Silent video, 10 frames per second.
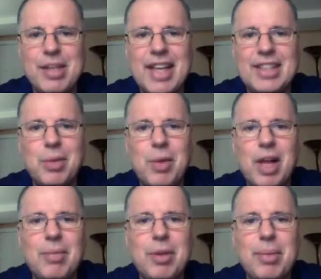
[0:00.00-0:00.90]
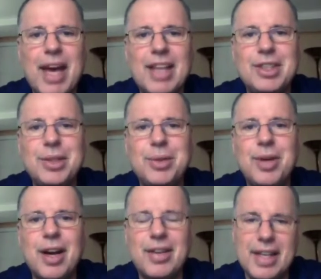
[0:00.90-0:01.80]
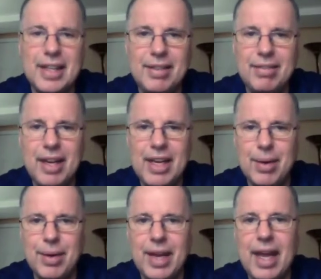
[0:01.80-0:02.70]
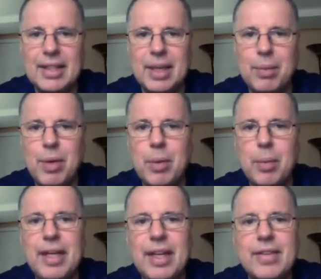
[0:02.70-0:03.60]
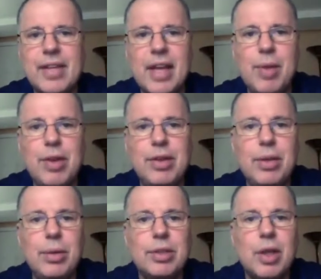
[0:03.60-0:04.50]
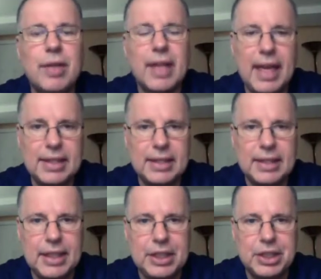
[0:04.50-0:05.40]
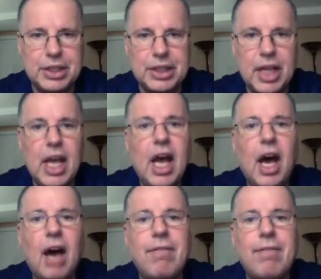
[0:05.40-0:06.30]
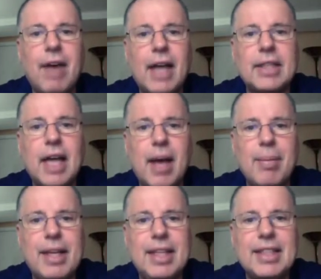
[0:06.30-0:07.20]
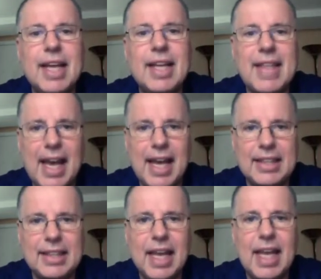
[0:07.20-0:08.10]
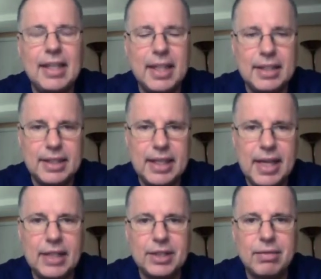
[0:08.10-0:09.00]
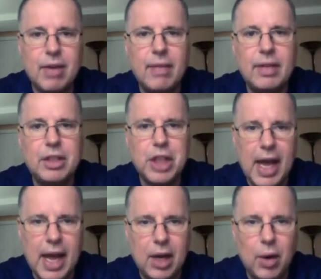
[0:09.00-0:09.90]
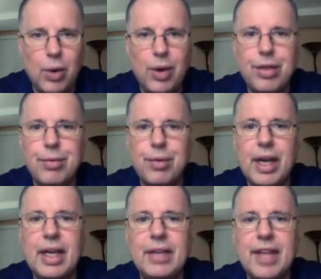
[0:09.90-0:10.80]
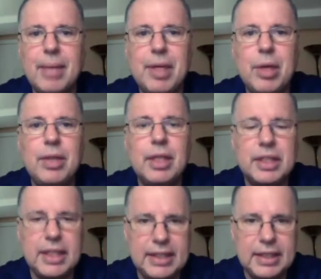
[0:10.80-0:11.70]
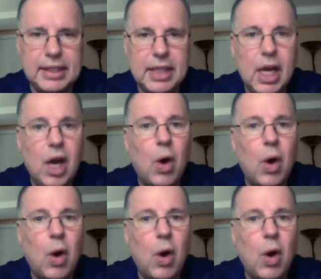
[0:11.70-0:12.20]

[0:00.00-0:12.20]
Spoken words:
I would like to welcome you back to our daily video cast. And we will begin today with news on the cancellations of Fox comedies Dad's, Enlisted, and Surviving Jack. All three debuted this season.